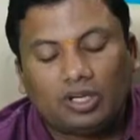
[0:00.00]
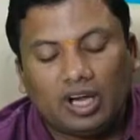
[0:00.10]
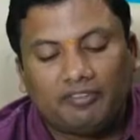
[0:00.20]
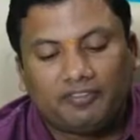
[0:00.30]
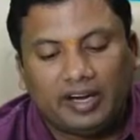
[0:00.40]

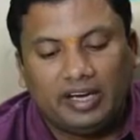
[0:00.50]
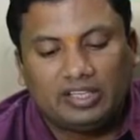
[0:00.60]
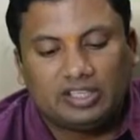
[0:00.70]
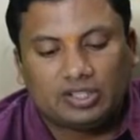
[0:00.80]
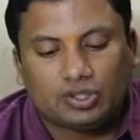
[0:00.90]
of 5
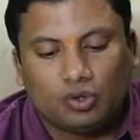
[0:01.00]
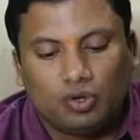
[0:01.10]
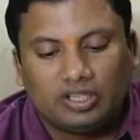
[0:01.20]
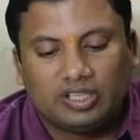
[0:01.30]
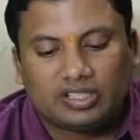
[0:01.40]
digits, 2
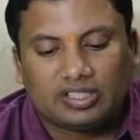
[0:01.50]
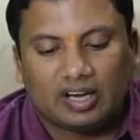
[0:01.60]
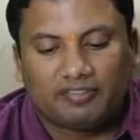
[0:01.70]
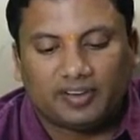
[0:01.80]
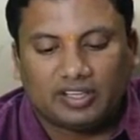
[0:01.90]
digits are
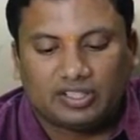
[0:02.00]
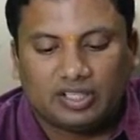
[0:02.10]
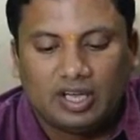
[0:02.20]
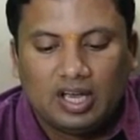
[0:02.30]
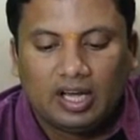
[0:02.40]
fixed.
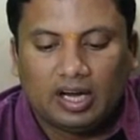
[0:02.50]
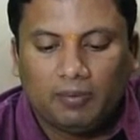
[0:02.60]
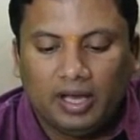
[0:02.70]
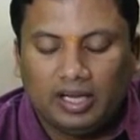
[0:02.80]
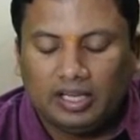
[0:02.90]

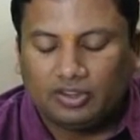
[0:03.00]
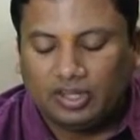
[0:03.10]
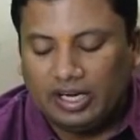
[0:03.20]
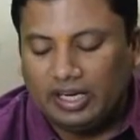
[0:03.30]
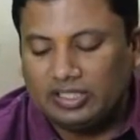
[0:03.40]
Remaining
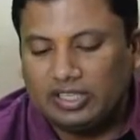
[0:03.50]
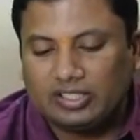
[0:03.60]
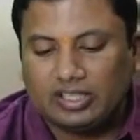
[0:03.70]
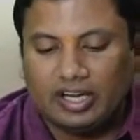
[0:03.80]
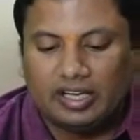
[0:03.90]
3 digits,
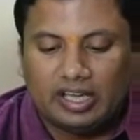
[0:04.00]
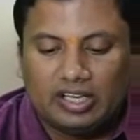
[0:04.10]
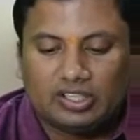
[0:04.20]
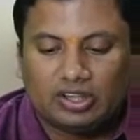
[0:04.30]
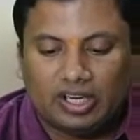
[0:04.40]
it is
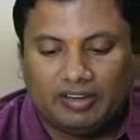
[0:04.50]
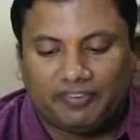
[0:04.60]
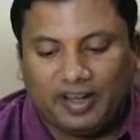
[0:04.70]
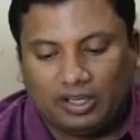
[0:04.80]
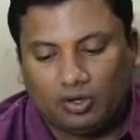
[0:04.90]
3
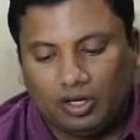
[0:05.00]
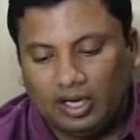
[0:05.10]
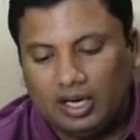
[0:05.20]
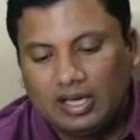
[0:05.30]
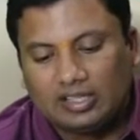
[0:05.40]
factorial.
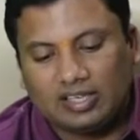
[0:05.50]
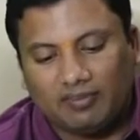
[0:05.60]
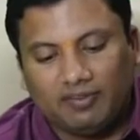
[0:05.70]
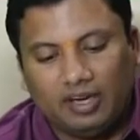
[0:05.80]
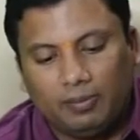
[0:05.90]
Sum
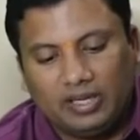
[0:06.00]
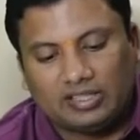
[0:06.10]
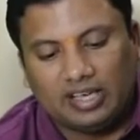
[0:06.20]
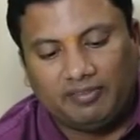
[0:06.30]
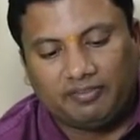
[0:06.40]
will be
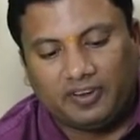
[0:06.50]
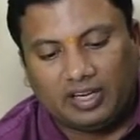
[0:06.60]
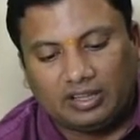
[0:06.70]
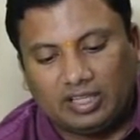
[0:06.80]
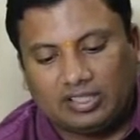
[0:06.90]
same for
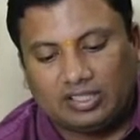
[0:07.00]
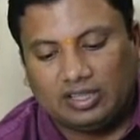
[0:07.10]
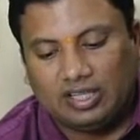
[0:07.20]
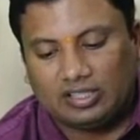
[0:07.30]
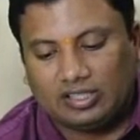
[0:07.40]
this,
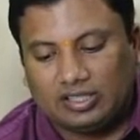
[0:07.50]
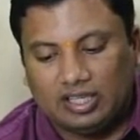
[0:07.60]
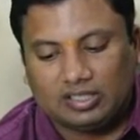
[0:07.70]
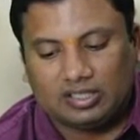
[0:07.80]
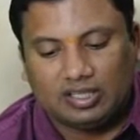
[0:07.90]
this,
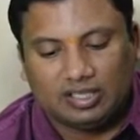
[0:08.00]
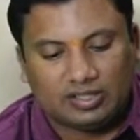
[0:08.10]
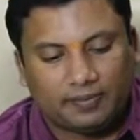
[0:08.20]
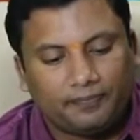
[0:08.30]
this, this.